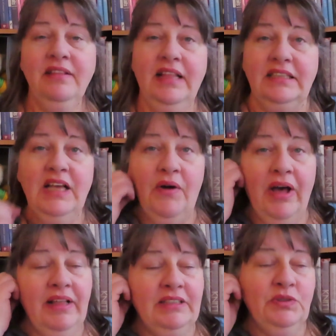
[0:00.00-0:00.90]
That's
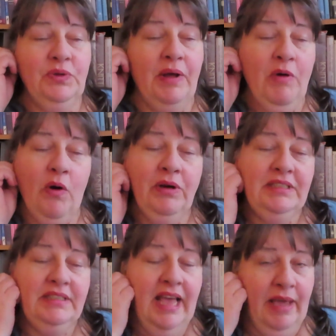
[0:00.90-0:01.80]
what I'm
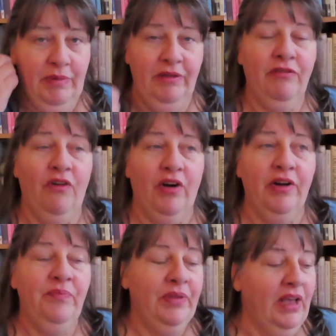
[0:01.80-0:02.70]
always aiming
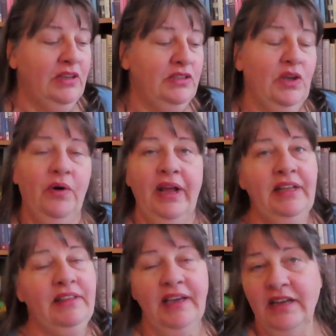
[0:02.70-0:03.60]
for. So
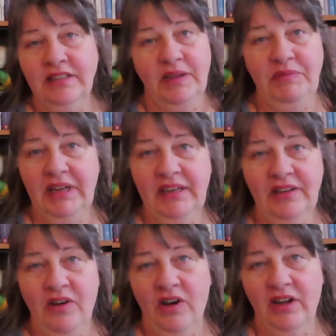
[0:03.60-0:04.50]
anything else I'm
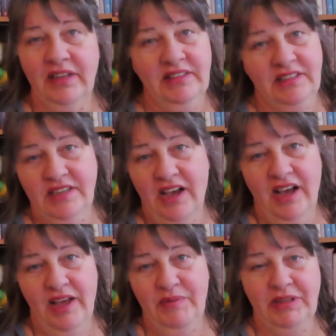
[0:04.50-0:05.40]
knitting on at the
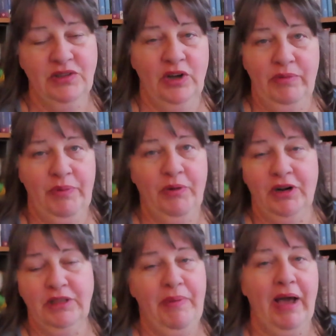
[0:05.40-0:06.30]
time is going to be put
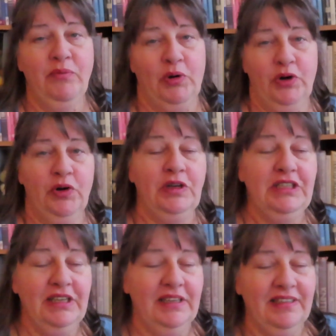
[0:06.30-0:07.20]
on the back burner
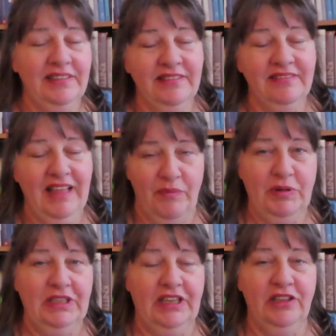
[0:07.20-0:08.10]
until that
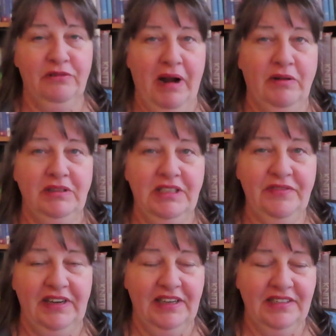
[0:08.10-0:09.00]
particular round is
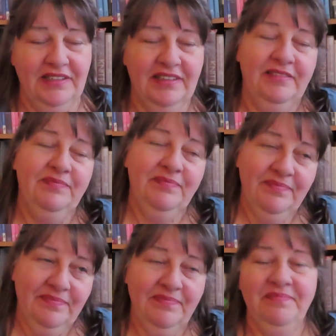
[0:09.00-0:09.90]
finished.
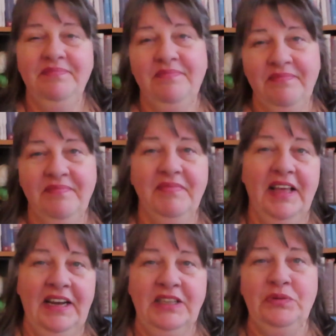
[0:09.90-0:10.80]

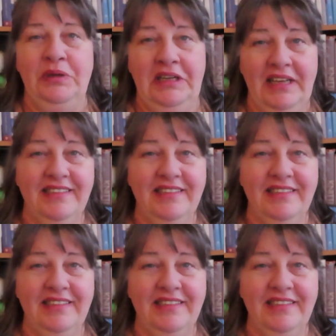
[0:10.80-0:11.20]
It is what it